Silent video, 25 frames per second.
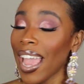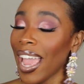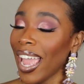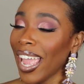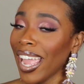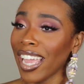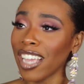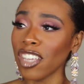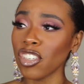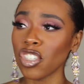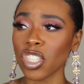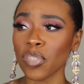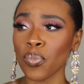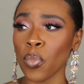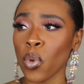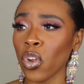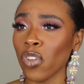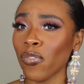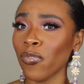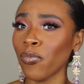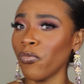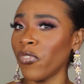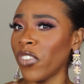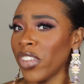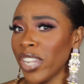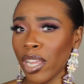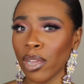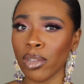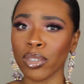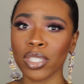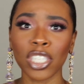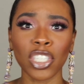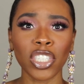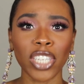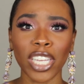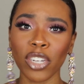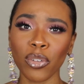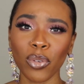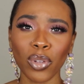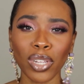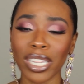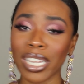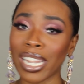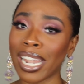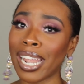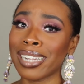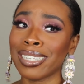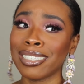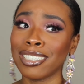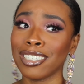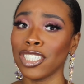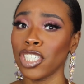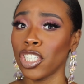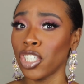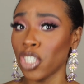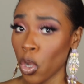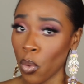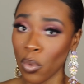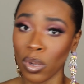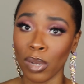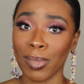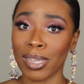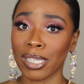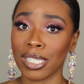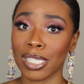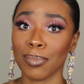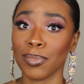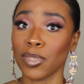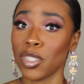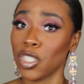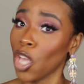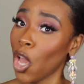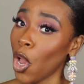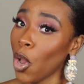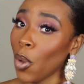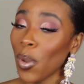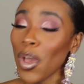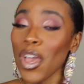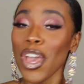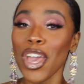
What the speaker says: and just more videos in general, and you don't want to miss them. So